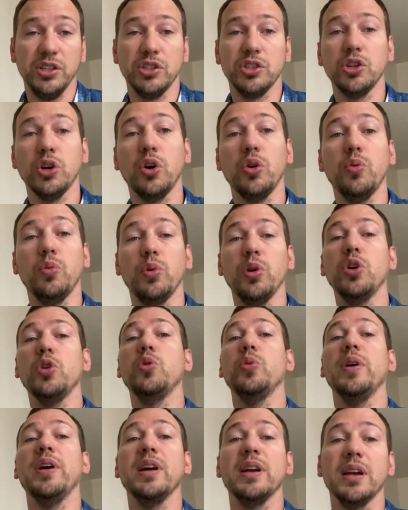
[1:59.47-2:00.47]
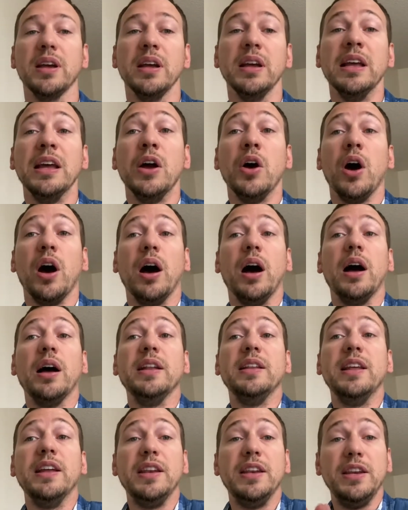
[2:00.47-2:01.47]
So real quick,
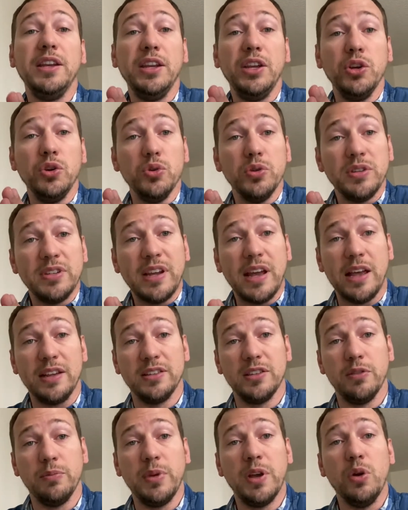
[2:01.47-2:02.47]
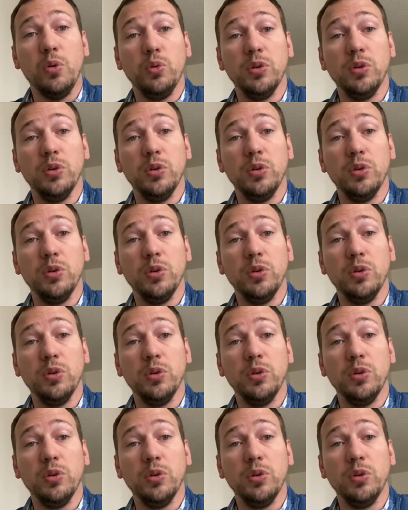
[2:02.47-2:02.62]
the New Testament